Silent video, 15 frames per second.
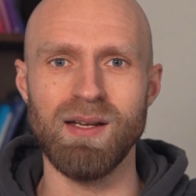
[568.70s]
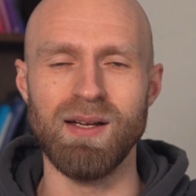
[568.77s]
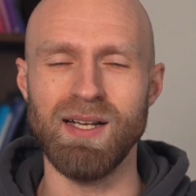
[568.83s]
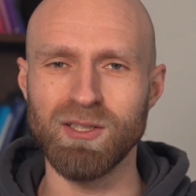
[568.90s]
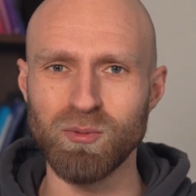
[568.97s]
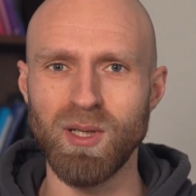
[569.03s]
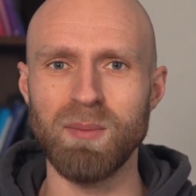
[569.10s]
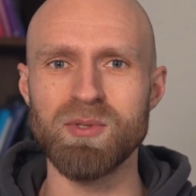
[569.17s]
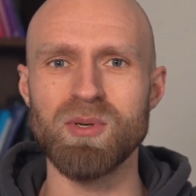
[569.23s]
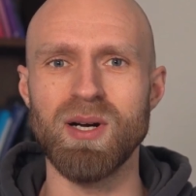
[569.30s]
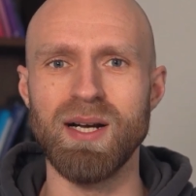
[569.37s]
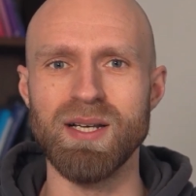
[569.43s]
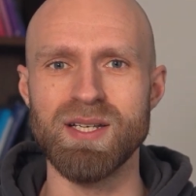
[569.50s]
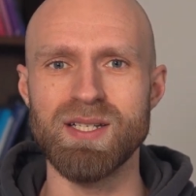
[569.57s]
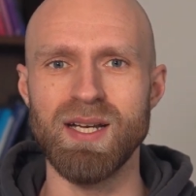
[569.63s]
And that's what I'm
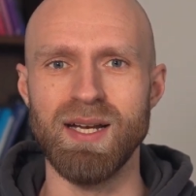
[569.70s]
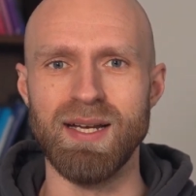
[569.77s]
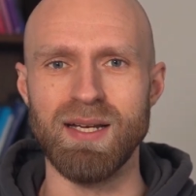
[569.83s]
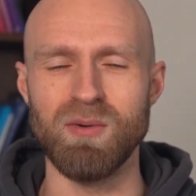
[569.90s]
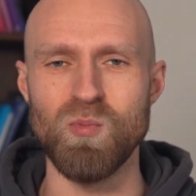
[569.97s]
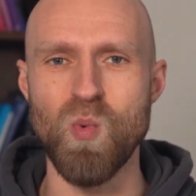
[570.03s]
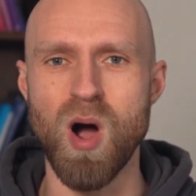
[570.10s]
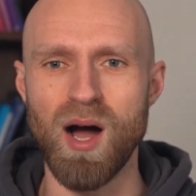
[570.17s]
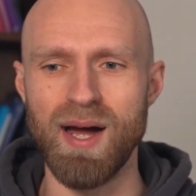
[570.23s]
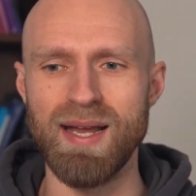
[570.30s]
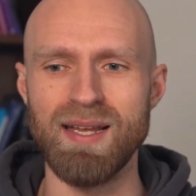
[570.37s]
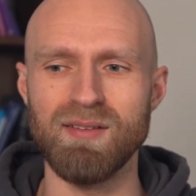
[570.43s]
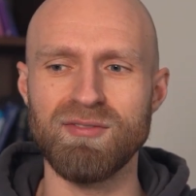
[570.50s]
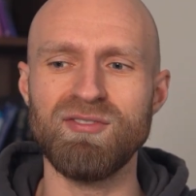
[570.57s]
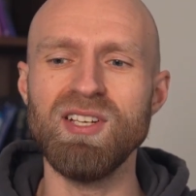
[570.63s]
trying to say.
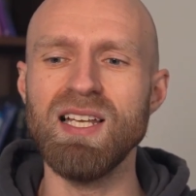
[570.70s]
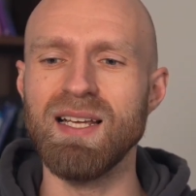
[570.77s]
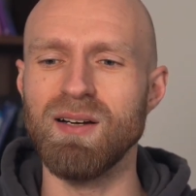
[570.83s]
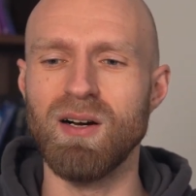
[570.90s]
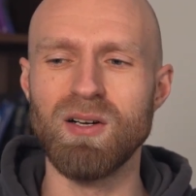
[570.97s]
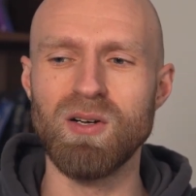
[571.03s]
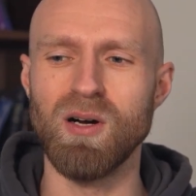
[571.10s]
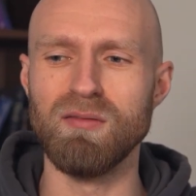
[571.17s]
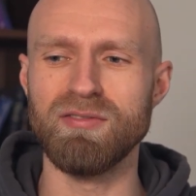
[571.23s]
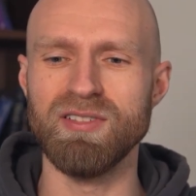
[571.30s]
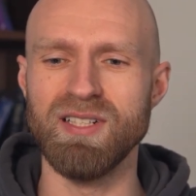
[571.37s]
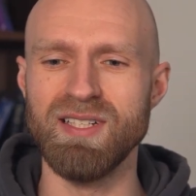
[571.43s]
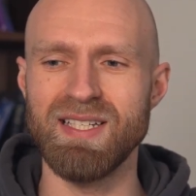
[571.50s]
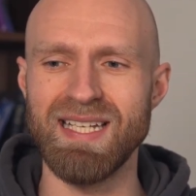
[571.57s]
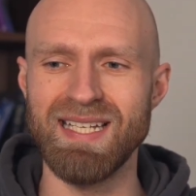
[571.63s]
Why feeling
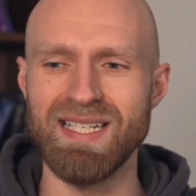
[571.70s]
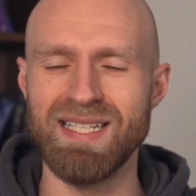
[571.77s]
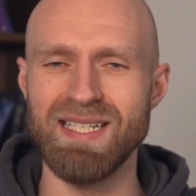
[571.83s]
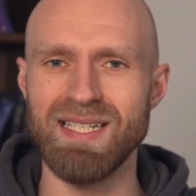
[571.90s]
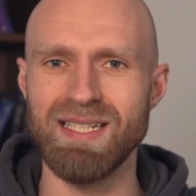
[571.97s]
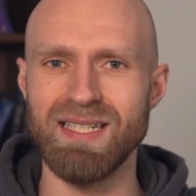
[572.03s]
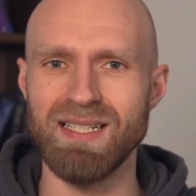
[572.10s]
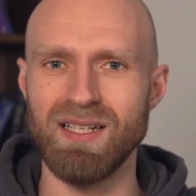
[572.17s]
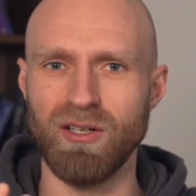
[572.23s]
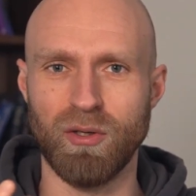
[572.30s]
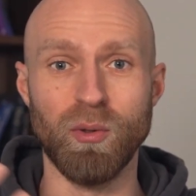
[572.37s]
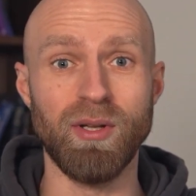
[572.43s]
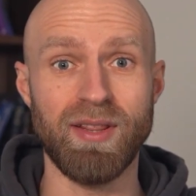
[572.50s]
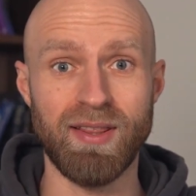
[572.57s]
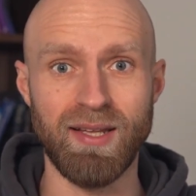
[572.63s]
unconfident is a
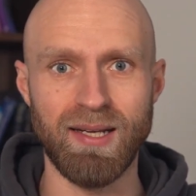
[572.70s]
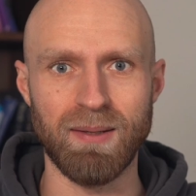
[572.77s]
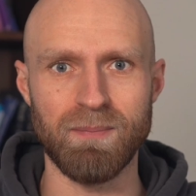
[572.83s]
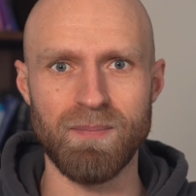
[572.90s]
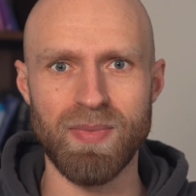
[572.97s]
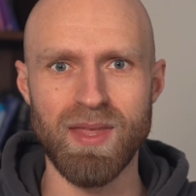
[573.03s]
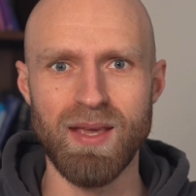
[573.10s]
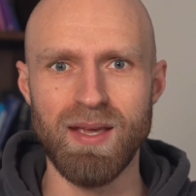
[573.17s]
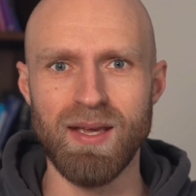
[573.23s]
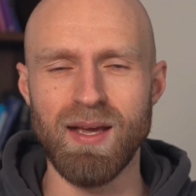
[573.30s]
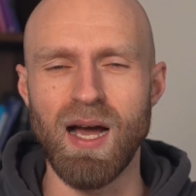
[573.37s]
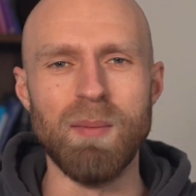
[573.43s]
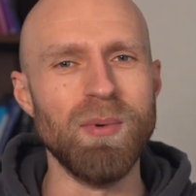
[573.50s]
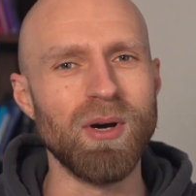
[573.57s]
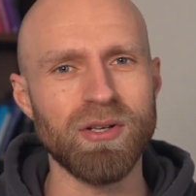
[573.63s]
good thing.
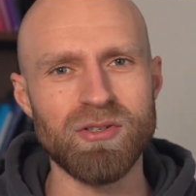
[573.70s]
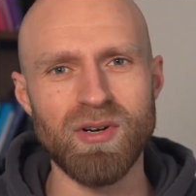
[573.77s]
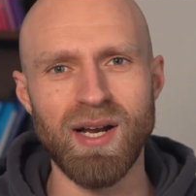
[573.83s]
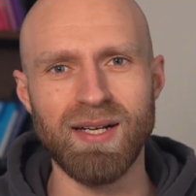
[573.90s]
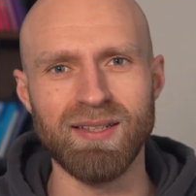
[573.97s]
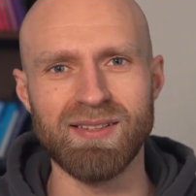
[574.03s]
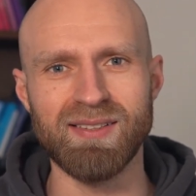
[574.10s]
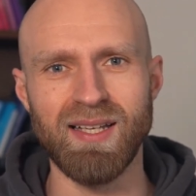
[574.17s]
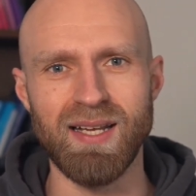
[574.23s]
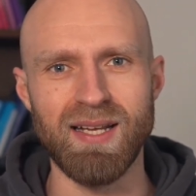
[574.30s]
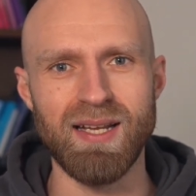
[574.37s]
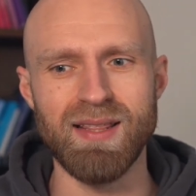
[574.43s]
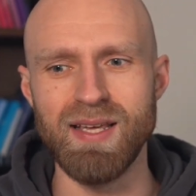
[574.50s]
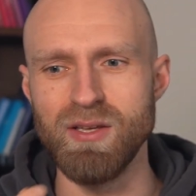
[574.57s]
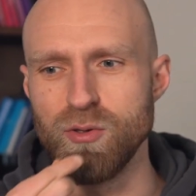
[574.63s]
I'm not trying to
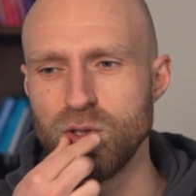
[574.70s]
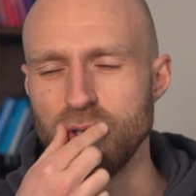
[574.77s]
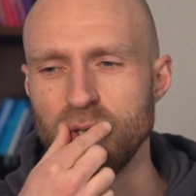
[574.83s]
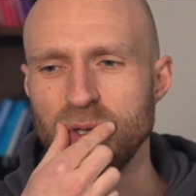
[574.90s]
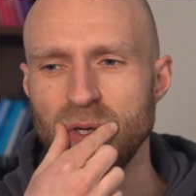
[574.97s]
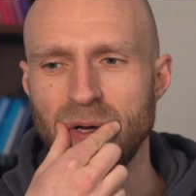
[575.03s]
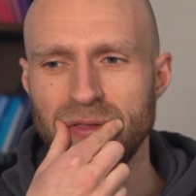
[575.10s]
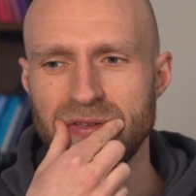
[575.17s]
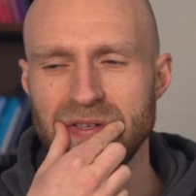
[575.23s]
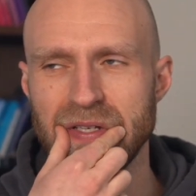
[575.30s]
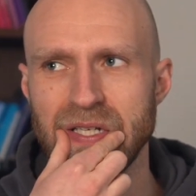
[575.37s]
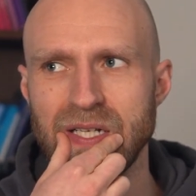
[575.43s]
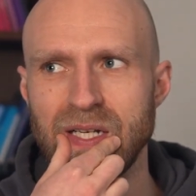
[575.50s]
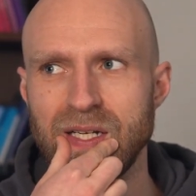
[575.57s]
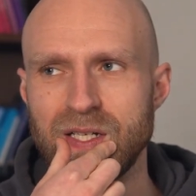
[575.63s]
say that you should not
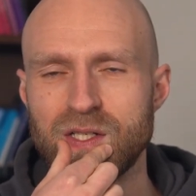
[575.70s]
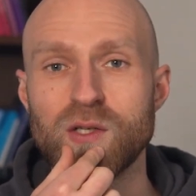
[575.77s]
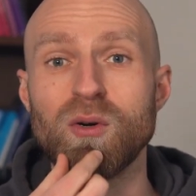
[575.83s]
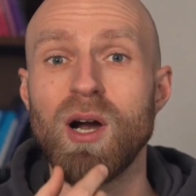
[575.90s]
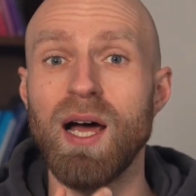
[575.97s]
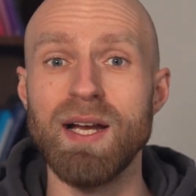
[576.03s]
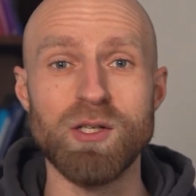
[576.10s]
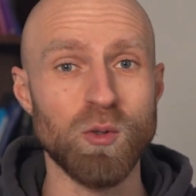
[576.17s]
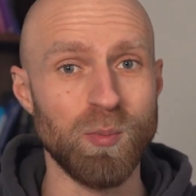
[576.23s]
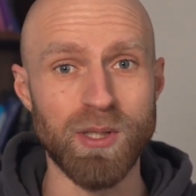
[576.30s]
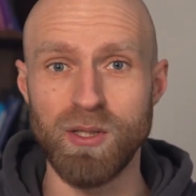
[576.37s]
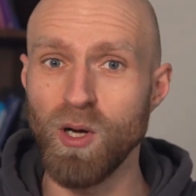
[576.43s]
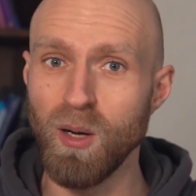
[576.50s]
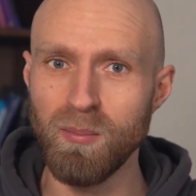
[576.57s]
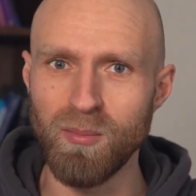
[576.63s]
try to
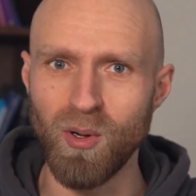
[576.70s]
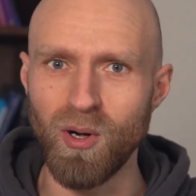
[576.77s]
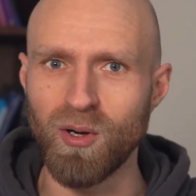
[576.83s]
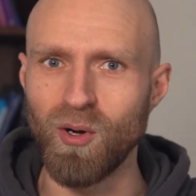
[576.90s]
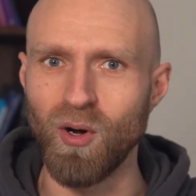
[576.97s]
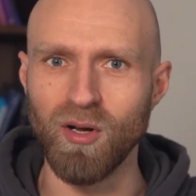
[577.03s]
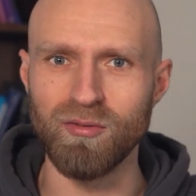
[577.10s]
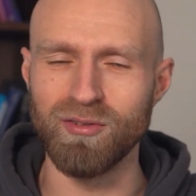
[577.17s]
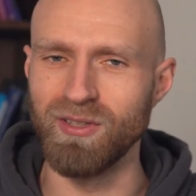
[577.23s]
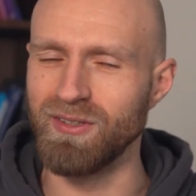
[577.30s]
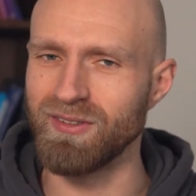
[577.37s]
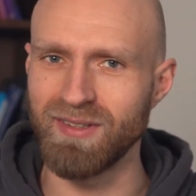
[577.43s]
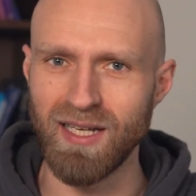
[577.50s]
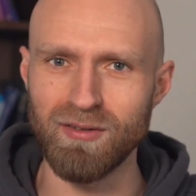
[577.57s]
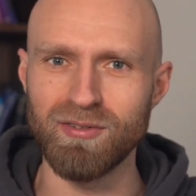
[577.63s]
become more
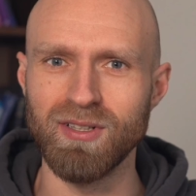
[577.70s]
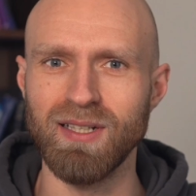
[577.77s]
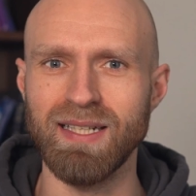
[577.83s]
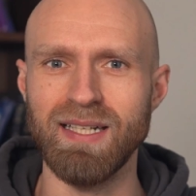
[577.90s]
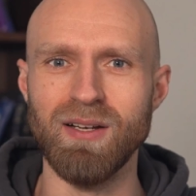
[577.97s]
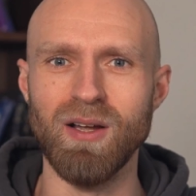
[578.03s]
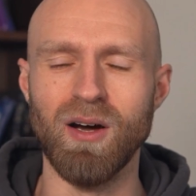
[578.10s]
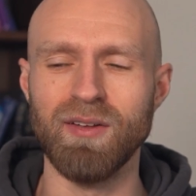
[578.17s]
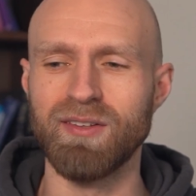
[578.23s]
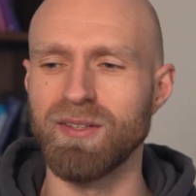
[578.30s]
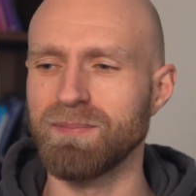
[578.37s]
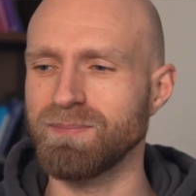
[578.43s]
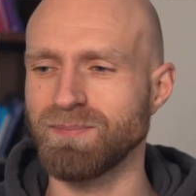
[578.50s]
confident, definitely not.